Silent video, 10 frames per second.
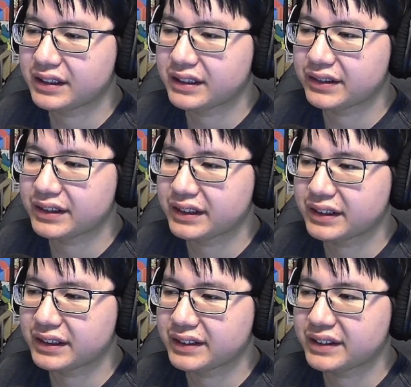Do we get the
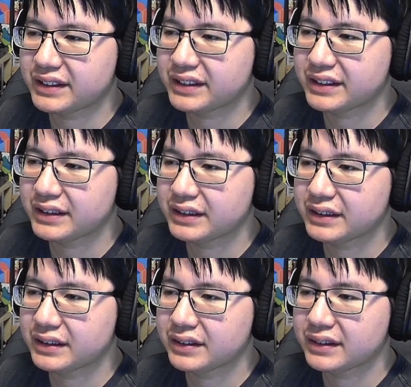dodge?
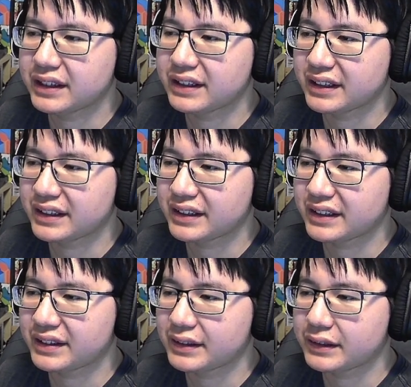Yeah, okay, that dodge.